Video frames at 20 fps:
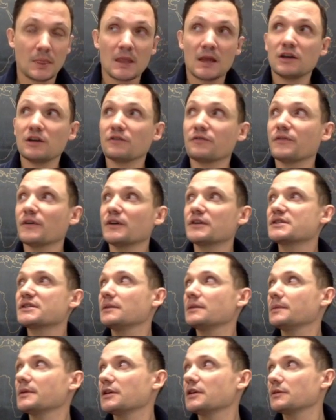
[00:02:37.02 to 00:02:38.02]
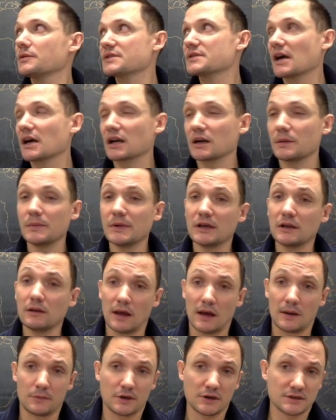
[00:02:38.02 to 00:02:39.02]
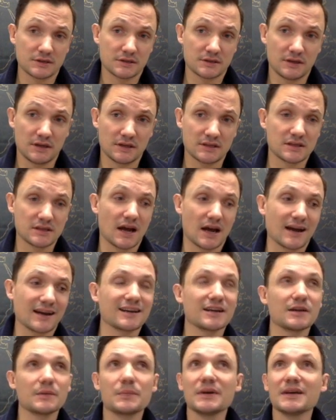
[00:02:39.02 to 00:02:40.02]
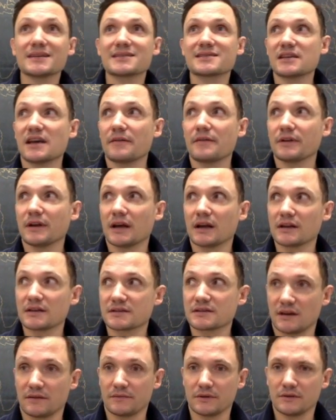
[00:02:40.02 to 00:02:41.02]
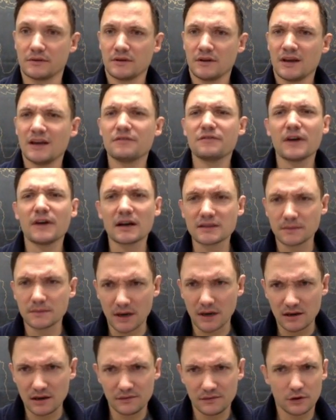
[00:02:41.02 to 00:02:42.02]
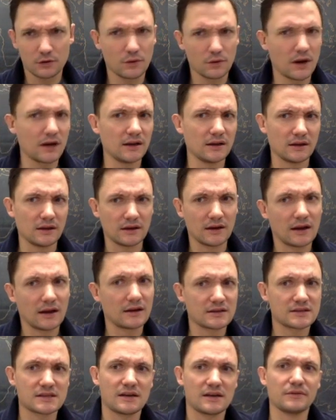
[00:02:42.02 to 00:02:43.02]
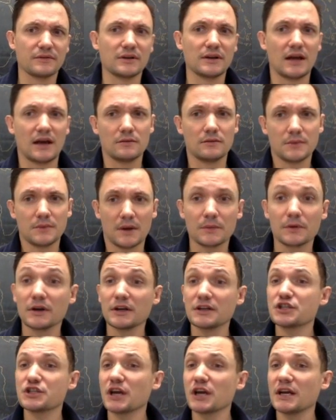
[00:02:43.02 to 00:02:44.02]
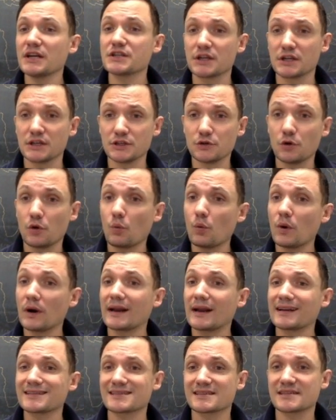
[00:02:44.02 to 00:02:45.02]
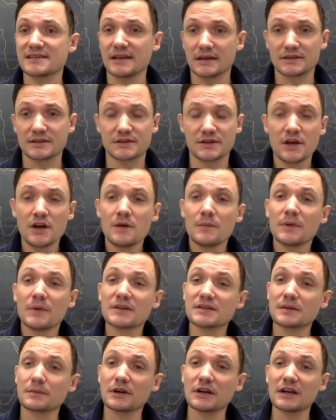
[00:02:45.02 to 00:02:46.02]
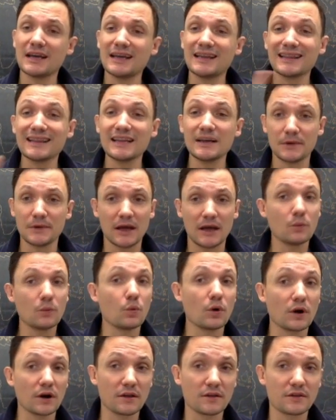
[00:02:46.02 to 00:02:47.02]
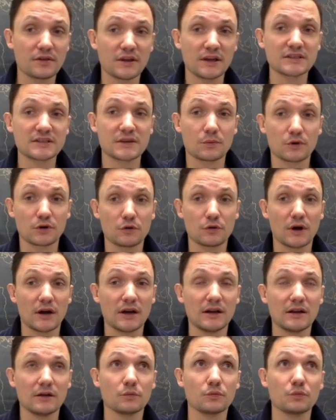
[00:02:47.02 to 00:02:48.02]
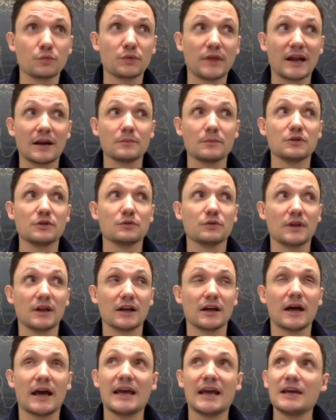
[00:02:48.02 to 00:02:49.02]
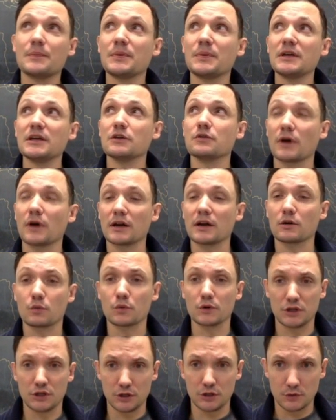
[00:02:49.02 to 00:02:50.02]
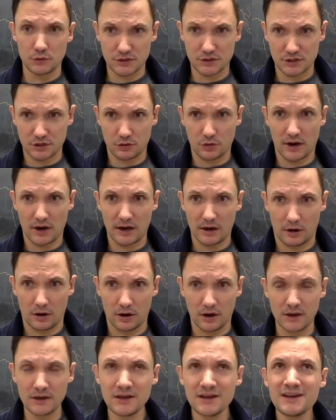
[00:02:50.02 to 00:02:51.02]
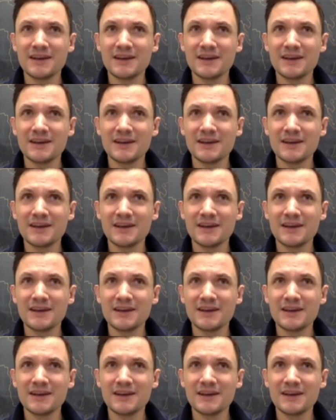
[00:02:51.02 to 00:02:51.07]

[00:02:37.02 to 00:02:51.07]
Your first DBQ is not going to be glamorous. It's not going to be a 7 out of 7. In fact, I'm not even grading it out of 7 now. I'm going to change it and do it 1 out of 6 because I'm going to eliminate one of the things that we're grading that an AP grader would use to grade on